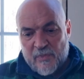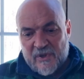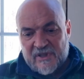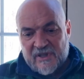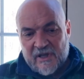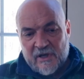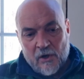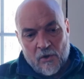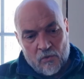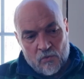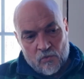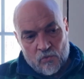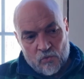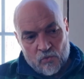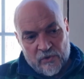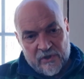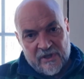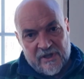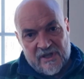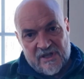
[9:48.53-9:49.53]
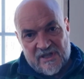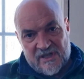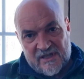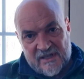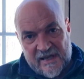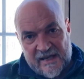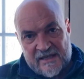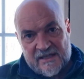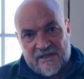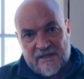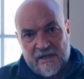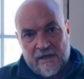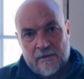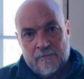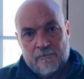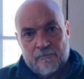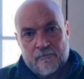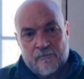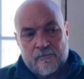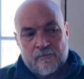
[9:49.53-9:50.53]
but they don't really test
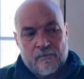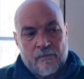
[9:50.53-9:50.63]
it.